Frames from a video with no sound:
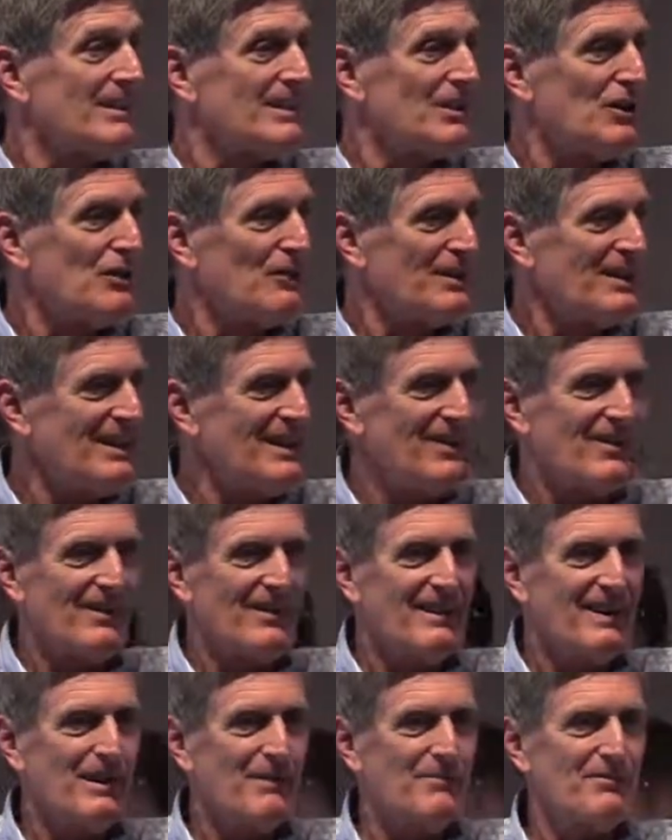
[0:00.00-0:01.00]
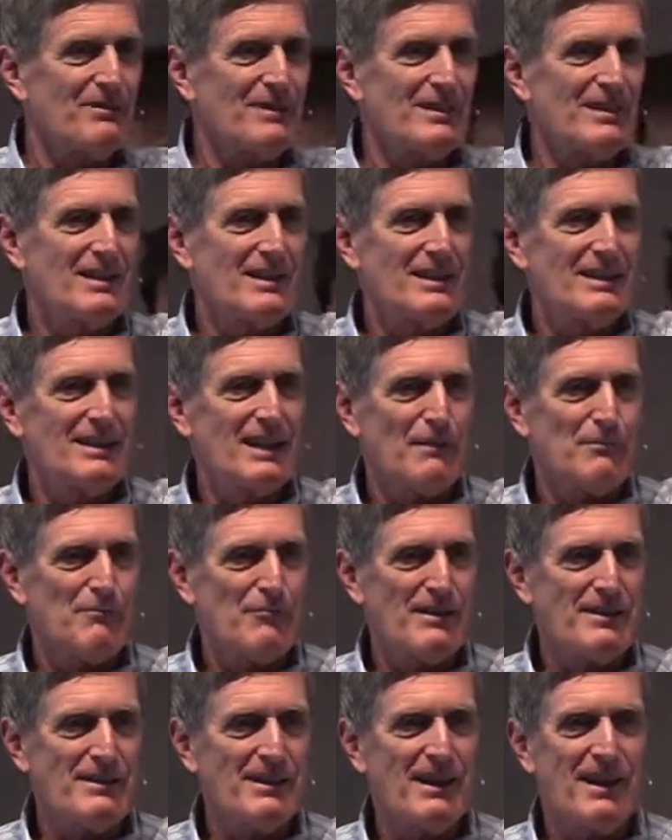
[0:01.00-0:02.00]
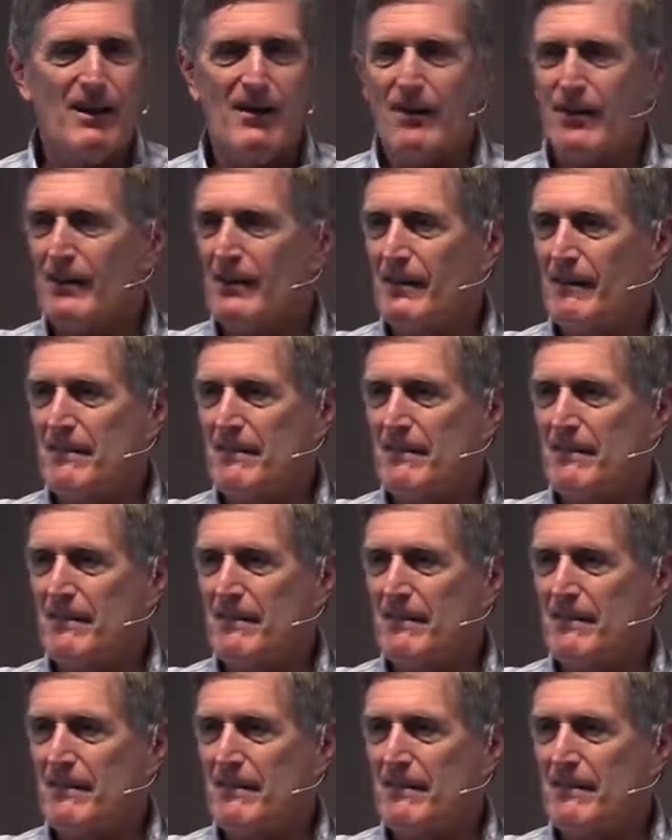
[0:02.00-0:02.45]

Over here. Yep. Yep, right there.